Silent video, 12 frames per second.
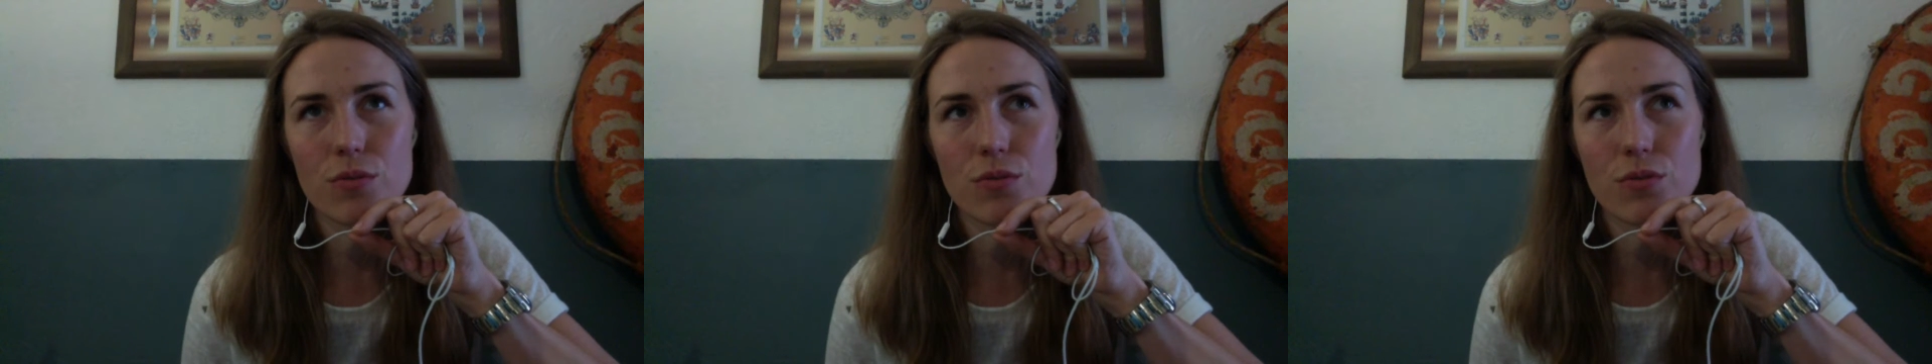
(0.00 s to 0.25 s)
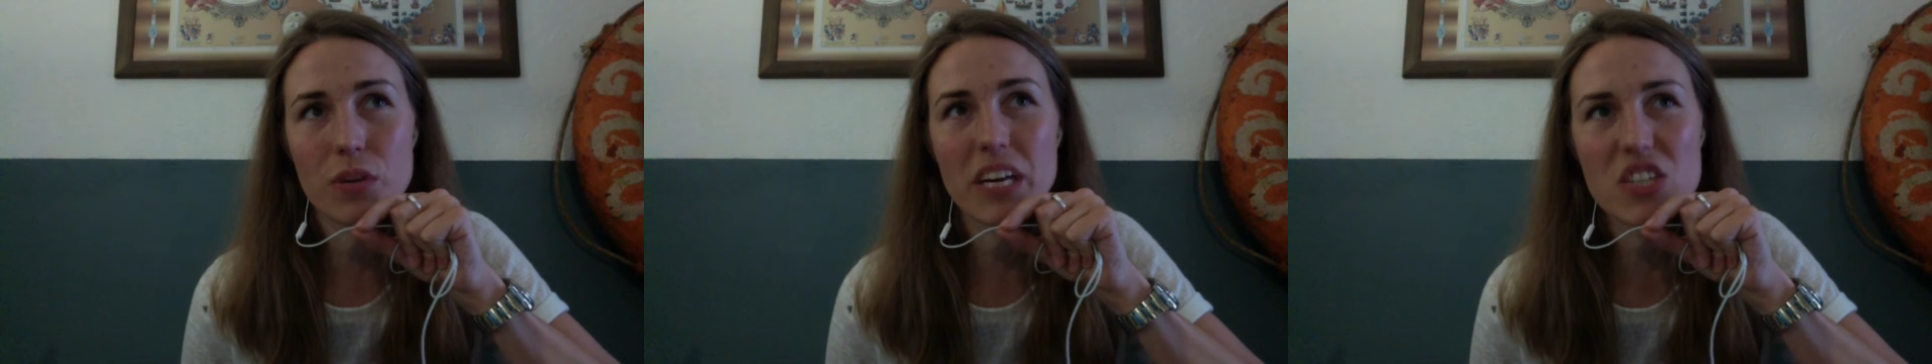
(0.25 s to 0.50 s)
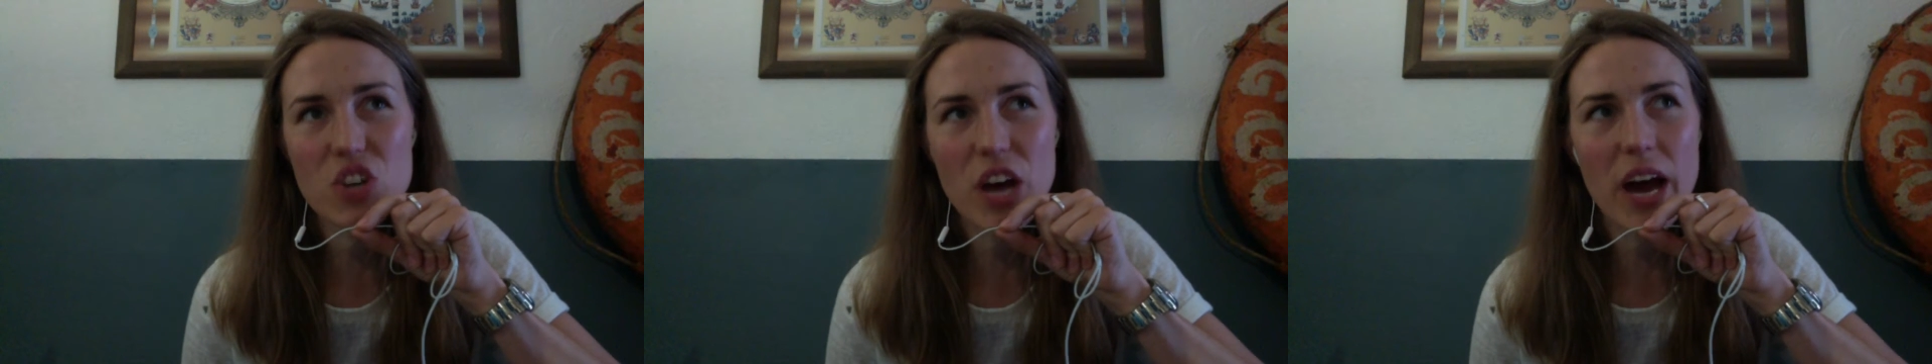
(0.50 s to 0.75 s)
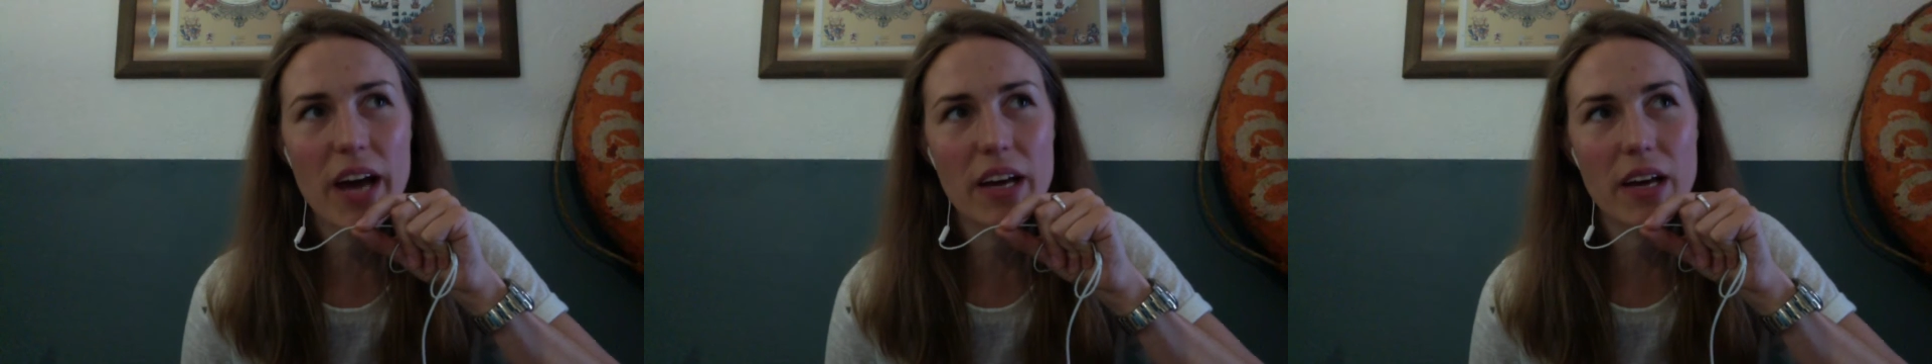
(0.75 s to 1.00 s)

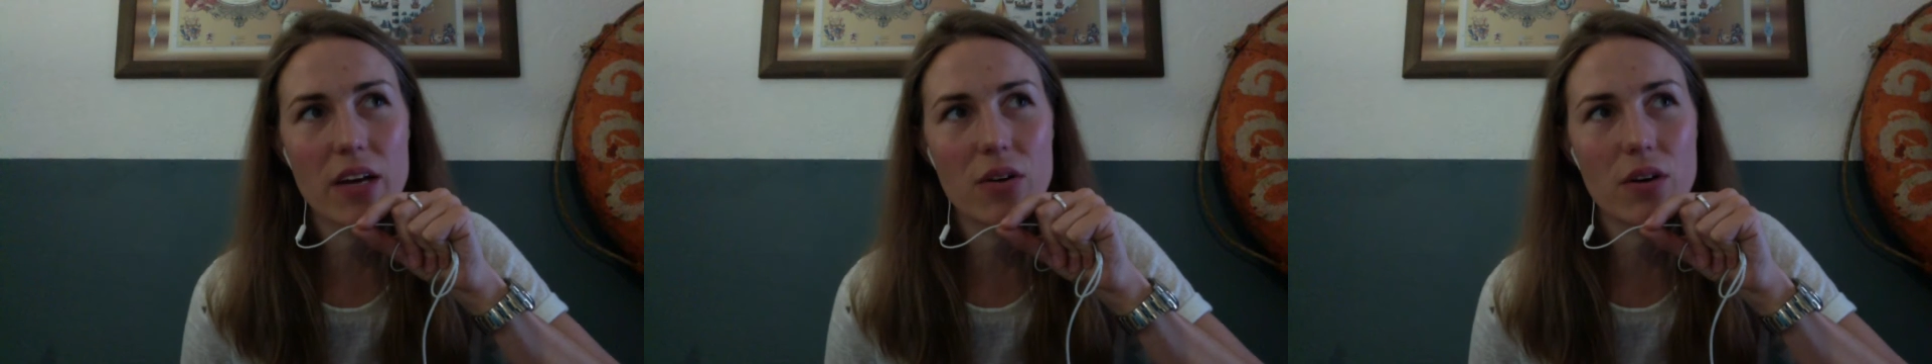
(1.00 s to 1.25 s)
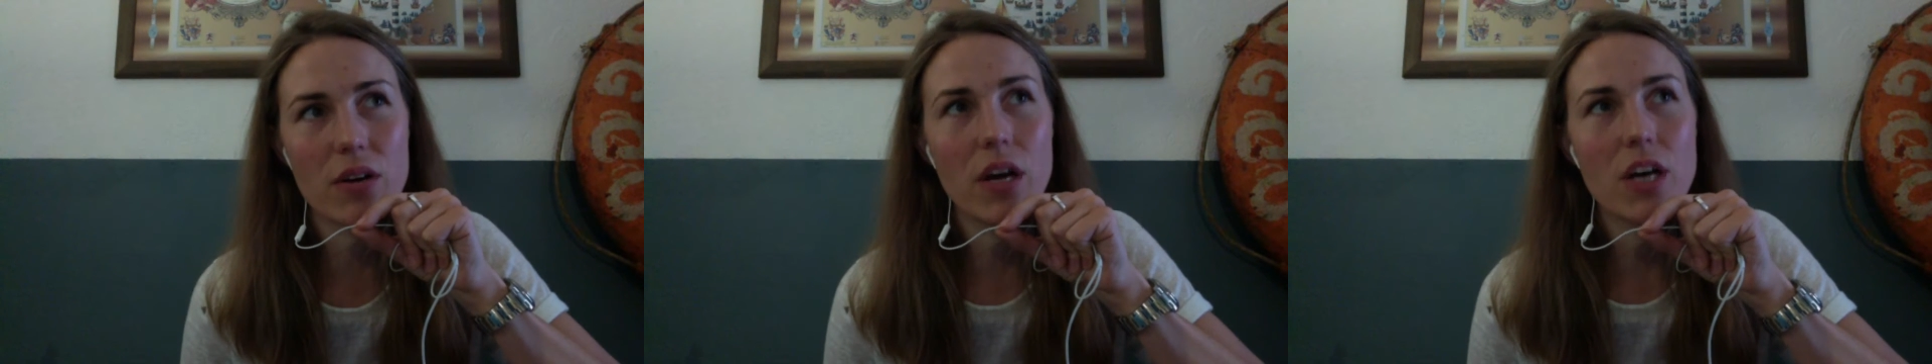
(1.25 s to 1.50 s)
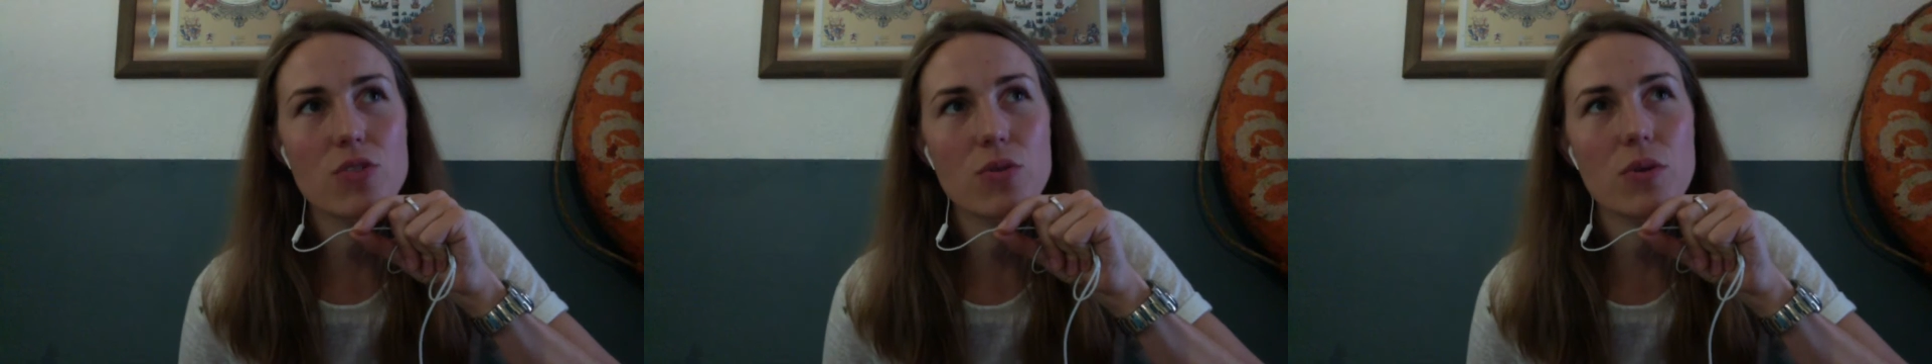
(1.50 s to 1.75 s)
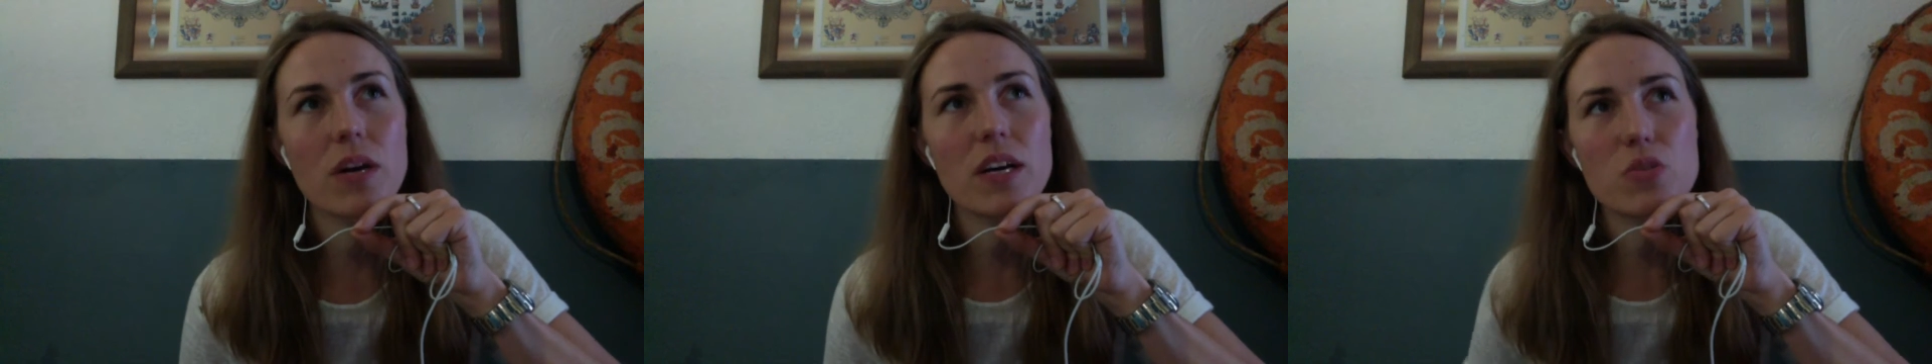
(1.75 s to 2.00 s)
hitchhike? To